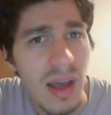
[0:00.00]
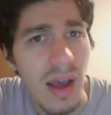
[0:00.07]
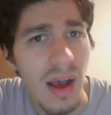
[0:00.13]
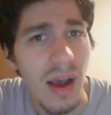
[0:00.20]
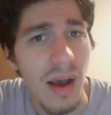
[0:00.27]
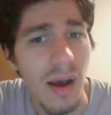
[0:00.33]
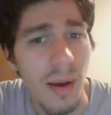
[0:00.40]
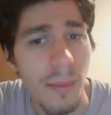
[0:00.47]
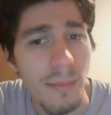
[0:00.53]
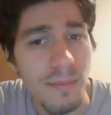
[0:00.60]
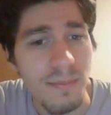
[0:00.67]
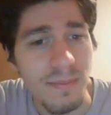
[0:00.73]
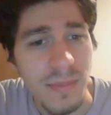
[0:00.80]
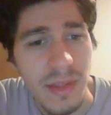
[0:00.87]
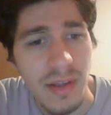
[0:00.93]

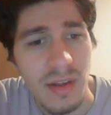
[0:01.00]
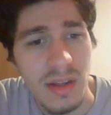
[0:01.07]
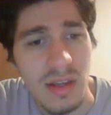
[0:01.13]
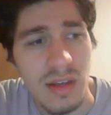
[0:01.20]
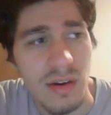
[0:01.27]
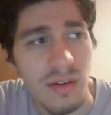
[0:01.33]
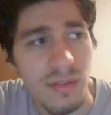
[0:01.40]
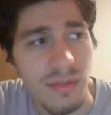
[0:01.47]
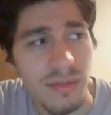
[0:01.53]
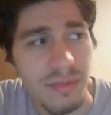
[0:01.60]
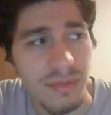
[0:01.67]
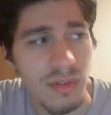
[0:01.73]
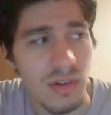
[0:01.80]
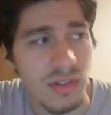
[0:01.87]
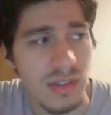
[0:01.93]

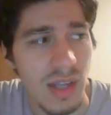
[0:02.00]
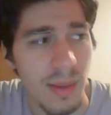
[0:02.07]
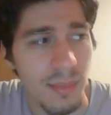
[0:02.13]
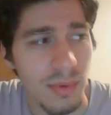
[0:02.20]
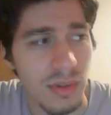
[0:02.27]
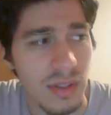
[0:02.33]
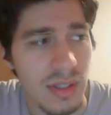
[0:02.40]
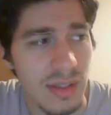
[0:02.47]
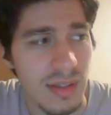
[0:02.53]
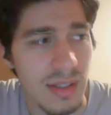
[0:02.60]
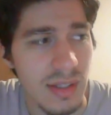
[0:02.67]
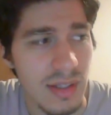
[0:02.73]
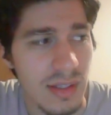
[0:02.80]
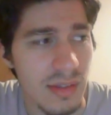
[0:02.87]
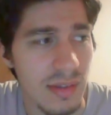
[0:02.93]
For example,
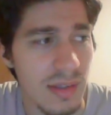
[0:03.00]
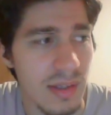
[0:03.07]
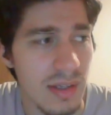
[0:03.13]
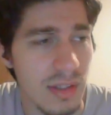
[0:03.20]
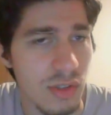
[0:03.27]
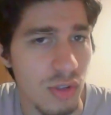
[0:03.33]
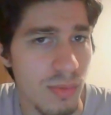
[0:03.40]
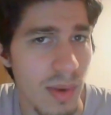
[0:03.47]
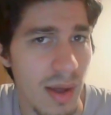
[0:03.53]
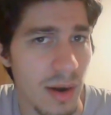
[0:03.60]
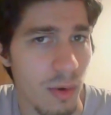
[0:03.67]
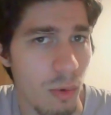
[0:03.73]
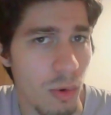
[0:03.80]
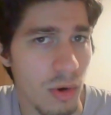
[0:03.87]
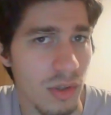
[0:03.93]
in the
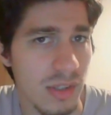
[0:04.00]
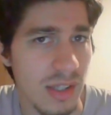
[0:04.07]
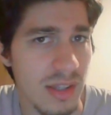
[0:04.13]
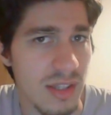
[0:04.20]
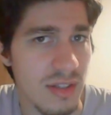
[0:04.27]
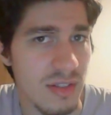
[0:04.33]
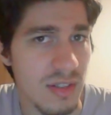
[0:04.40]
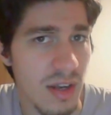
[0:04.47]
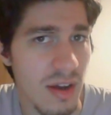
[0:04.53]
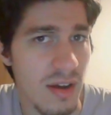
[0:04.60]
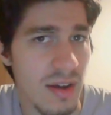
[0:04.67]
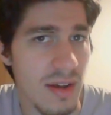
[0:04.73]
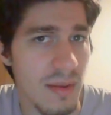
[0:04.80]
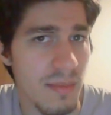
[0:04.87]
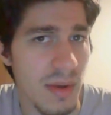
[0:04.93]
Germanic world at this
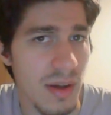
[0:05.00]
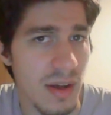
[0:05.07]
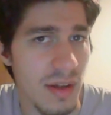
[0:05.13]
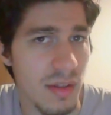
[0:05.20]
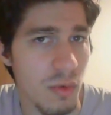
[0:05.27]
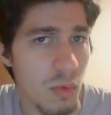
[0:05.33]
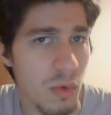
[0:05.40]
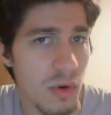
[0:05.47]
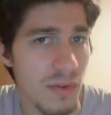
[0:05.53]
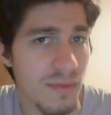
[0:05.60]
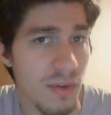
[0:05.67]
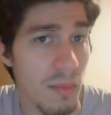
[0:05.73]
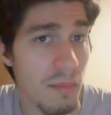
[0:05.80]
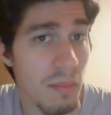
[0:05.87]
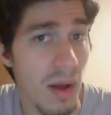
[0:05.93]
time, the word
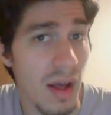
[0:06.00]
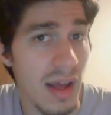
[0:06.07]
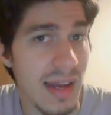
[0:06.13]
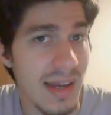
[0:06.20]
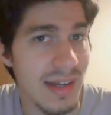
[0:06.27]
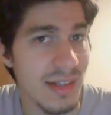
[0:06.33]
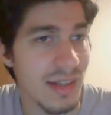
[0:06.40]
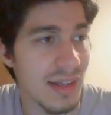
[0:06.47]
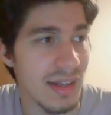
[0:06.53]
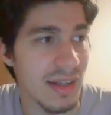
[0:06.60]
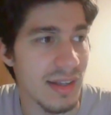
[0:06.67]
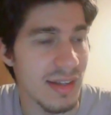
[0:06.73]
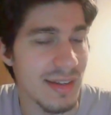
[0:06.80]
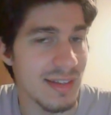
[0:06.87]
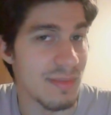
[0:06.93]
for "my"
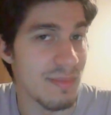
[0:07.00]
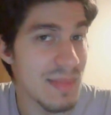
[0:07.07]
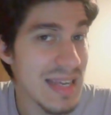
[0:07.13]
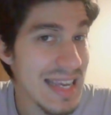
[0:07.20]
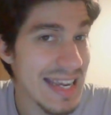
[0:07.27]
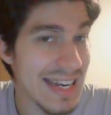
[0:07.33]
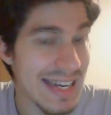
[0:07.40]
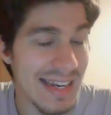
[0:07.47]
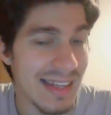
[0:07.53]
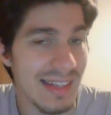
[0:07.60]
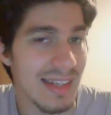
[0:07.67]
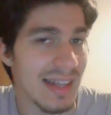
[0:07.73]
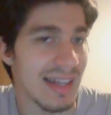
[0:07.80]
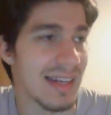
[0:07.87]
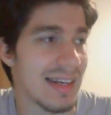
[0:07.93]
is "mean,"
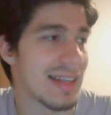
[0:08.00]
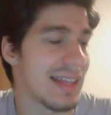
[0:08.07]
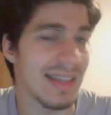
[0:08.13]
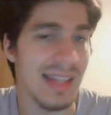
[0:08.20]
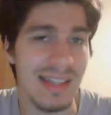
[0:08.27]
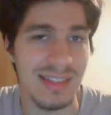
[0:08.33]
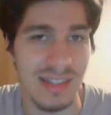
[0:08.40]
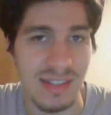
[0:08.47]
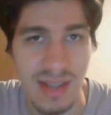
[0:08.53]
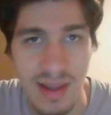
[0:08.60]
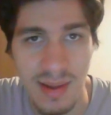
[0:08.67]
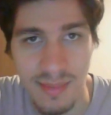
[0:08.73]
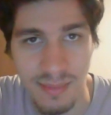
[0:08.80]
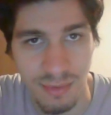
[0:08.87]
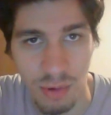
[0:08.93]
and that's the
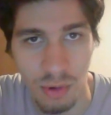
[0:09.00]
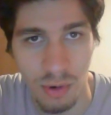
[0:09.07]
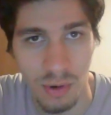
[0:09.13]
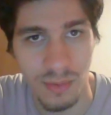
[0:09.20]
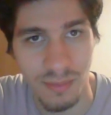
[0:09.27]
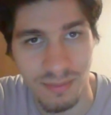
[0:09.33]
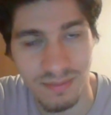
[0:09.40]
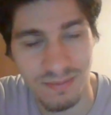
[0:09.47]
same for